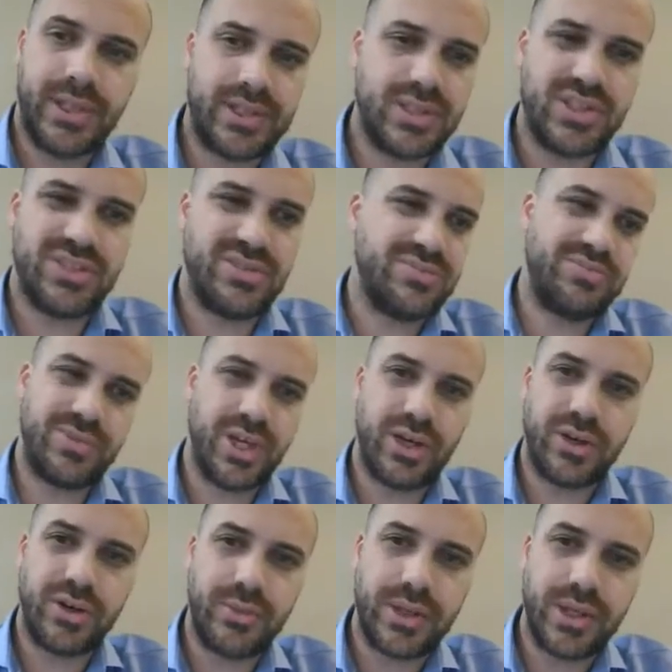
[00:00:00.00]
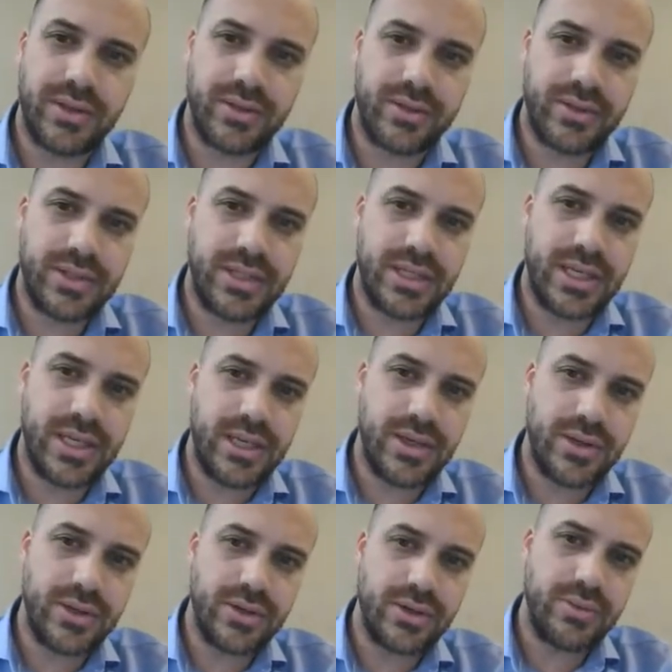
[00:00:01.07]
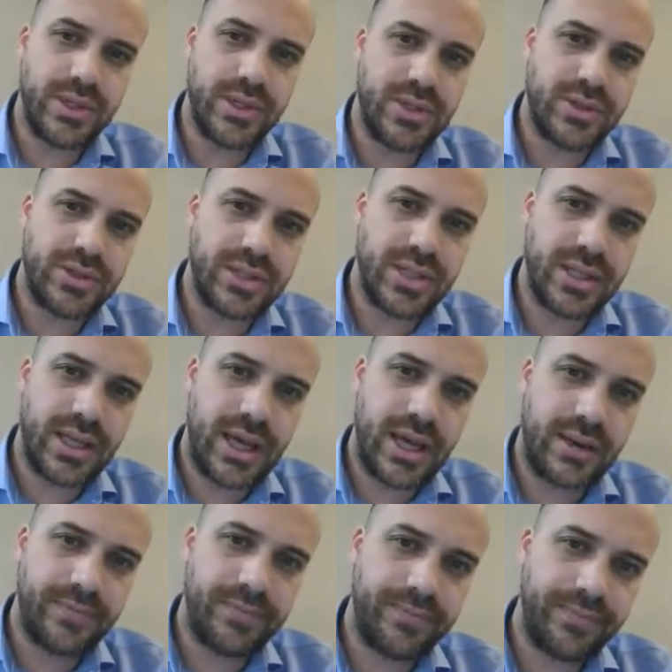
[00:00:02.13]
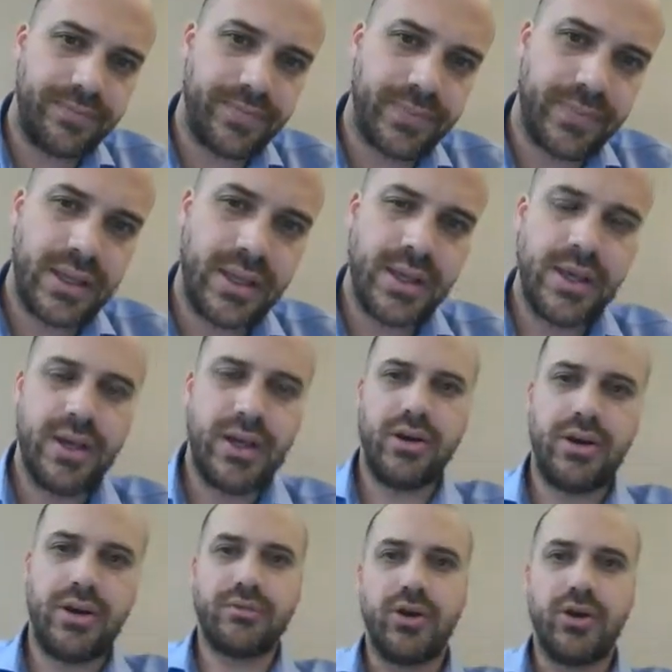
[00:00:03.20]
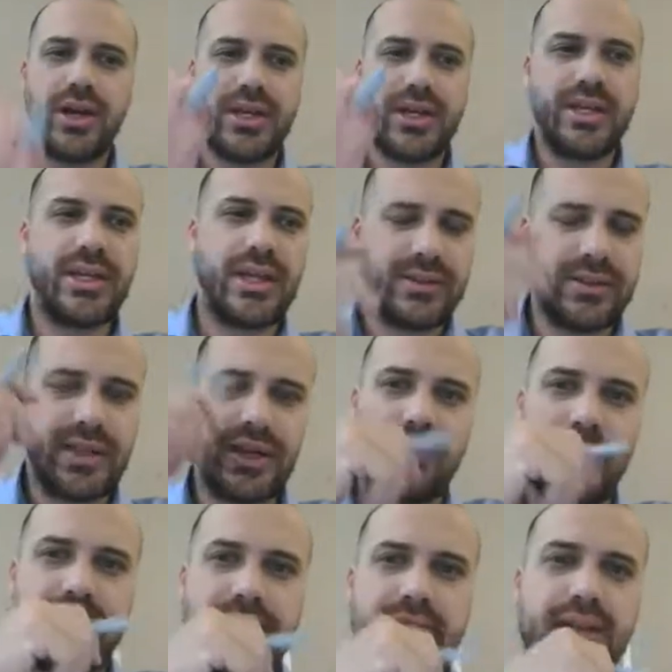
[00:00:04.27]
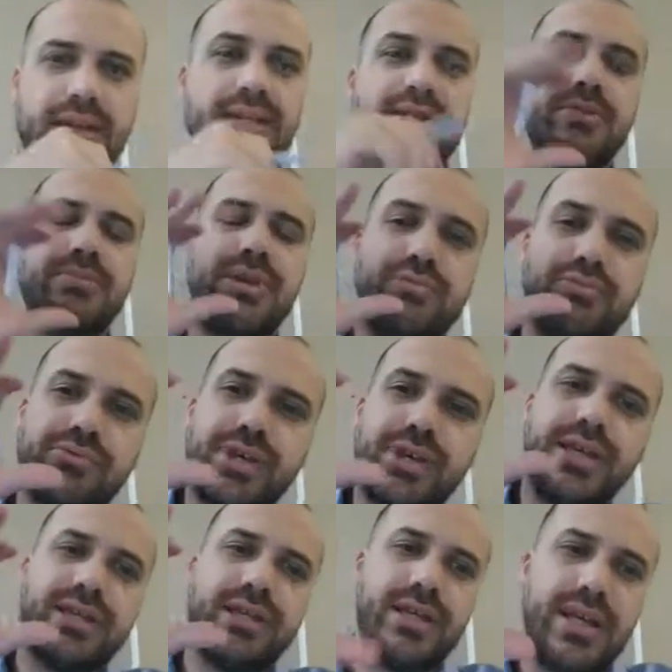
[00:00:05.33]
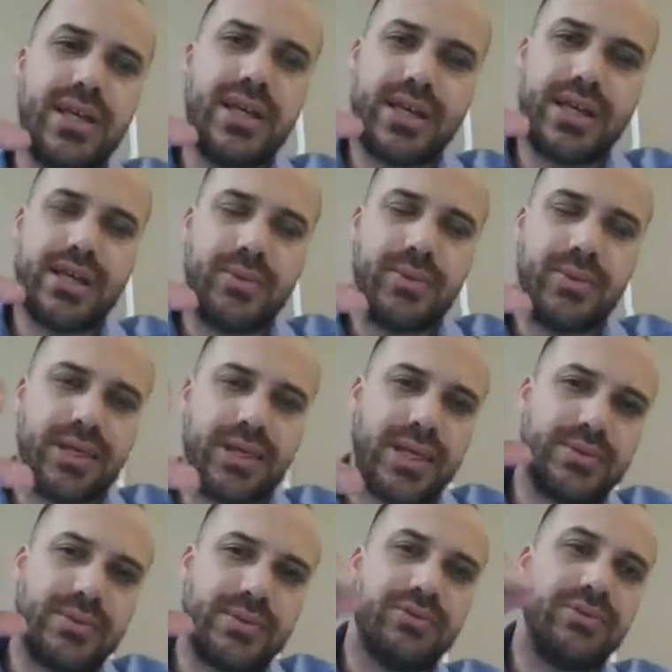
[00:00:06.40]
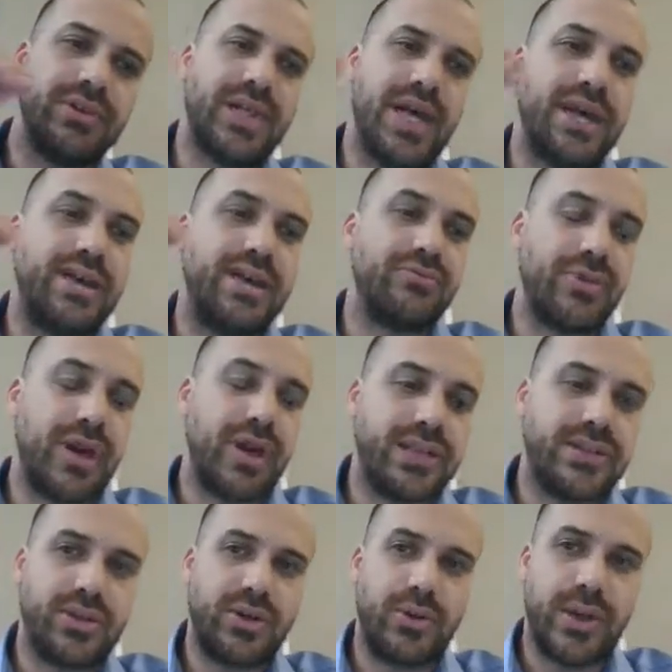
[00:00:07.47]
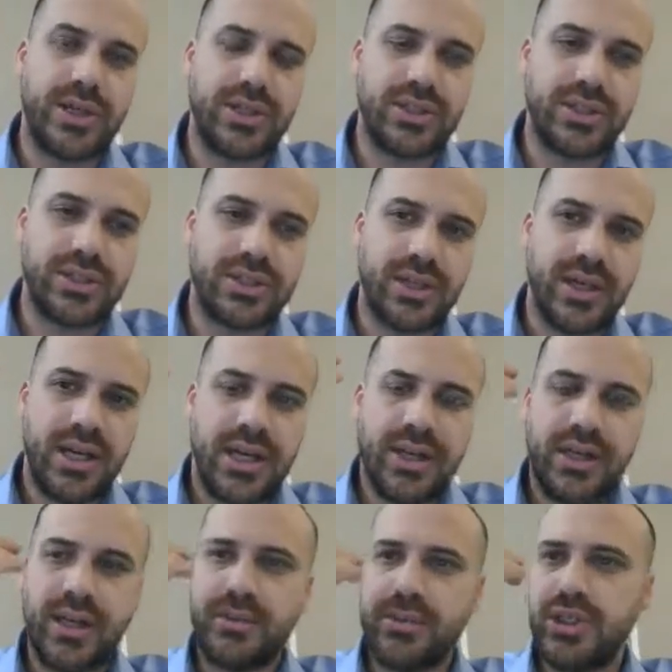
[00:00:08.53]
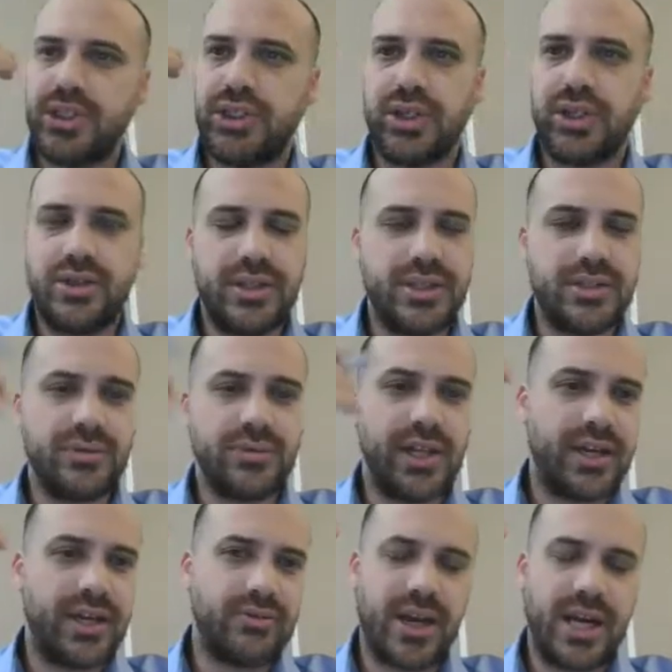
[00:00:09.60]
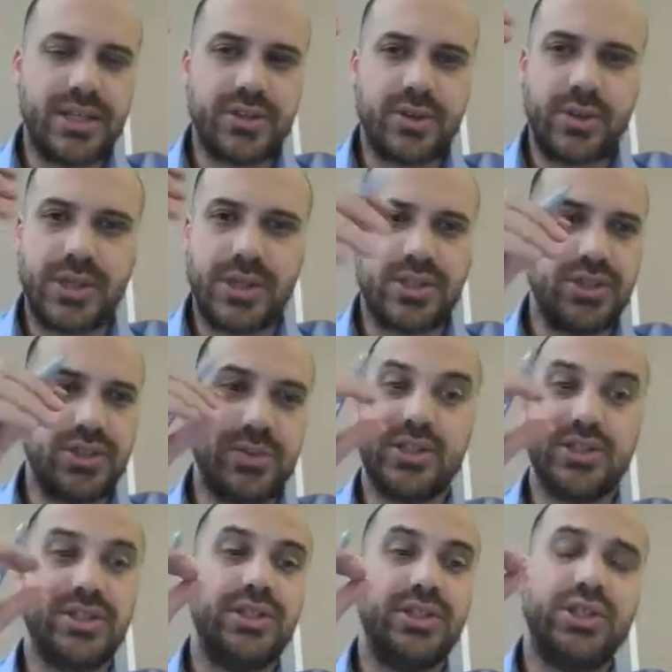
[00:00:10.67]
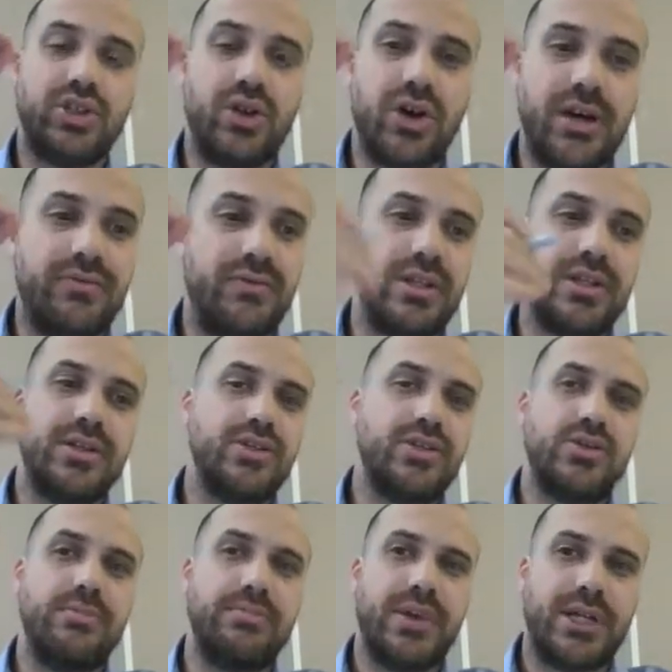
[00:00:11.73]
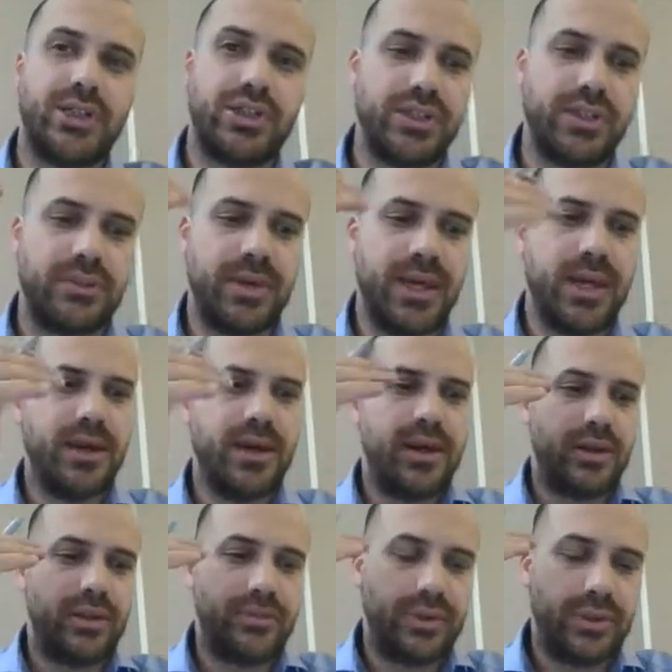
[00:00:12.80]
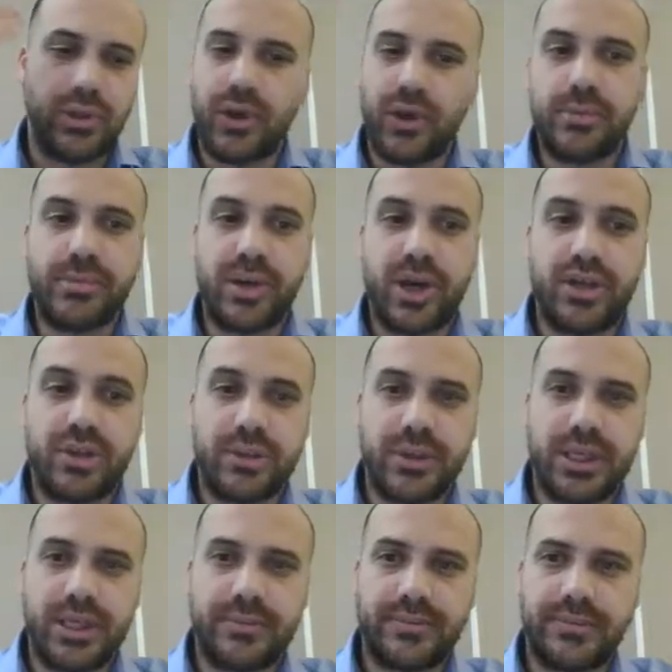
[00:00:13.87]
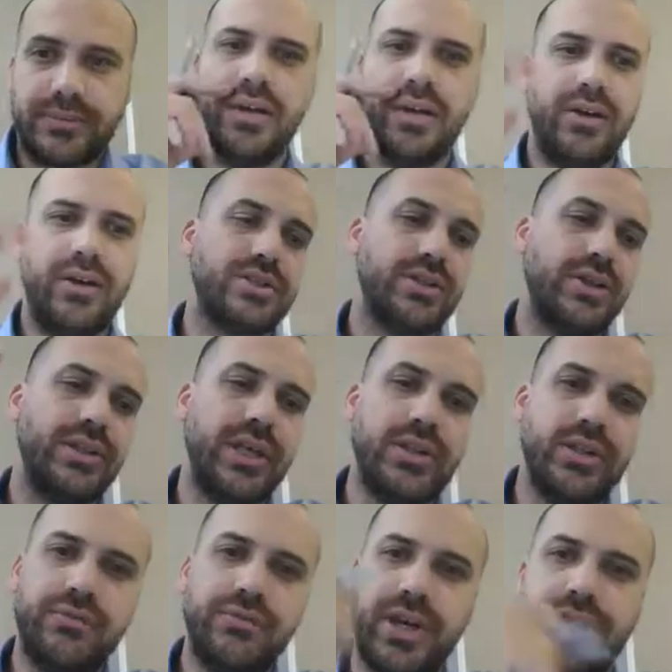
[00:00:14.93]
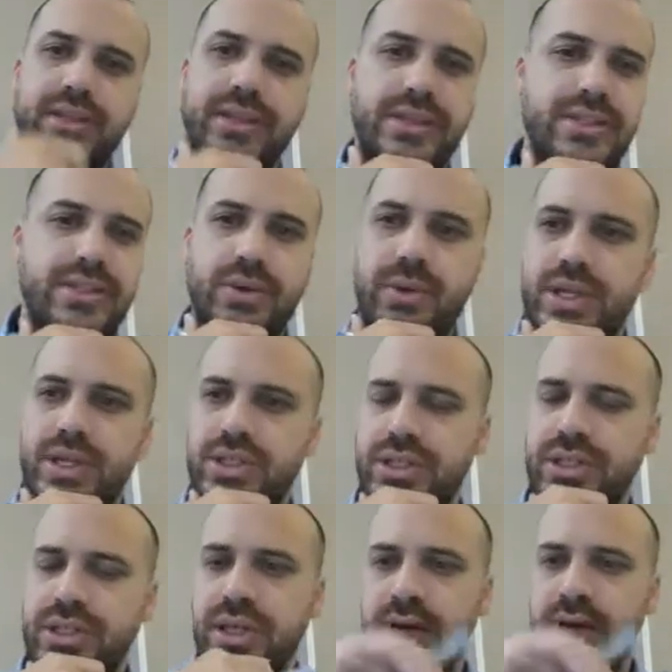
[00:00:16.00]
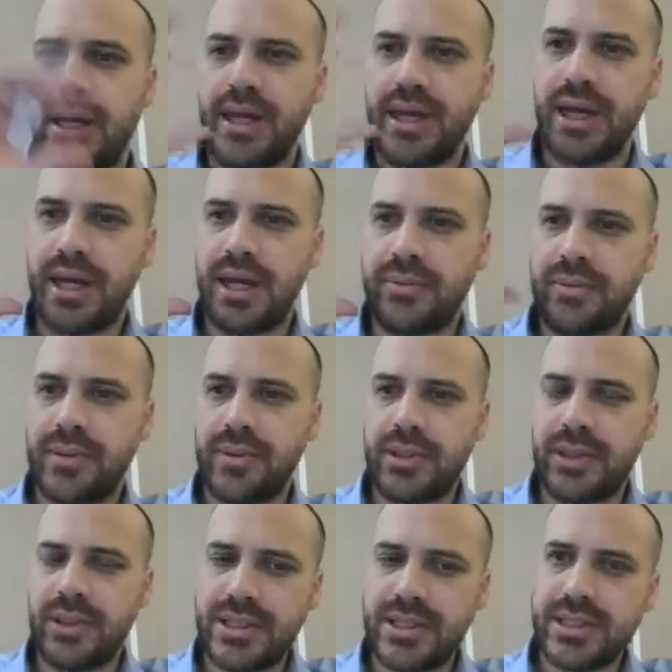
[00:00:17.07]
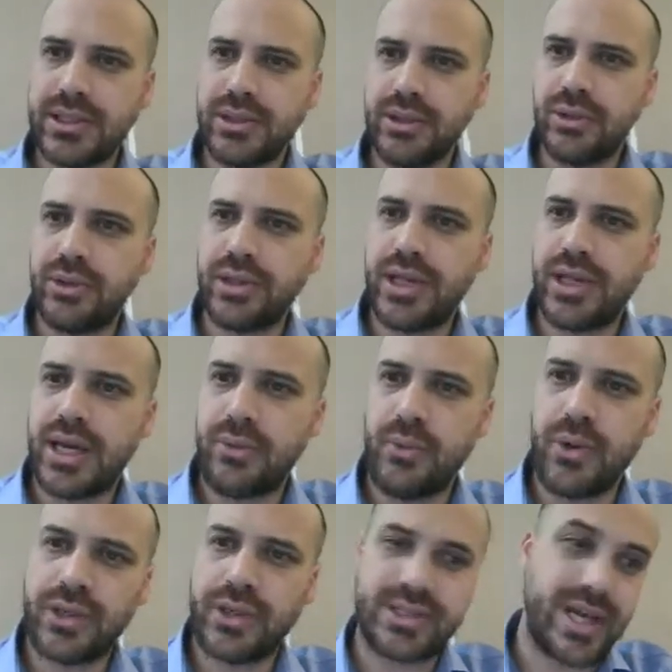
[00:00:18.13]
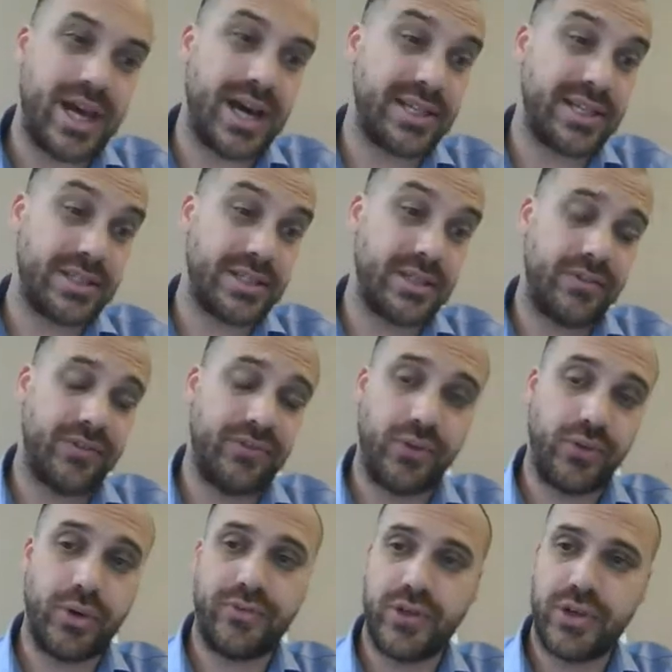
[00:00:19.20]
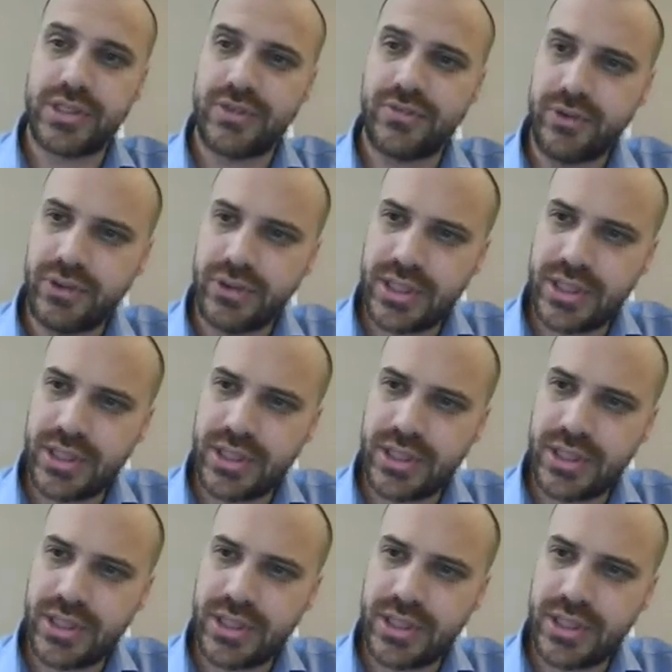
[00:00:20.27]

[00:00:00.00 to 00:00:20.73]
Let's just go with du, we're used to that. All right, writing it out that way is going to be really handy when it comes to related rates questions. Now I'm going to show you these related rates questions. We're just going to dive in and do a bunch of them. Learn by doing. All right, so I'll let you read this question. Let's look at what it's asking us for, first of all.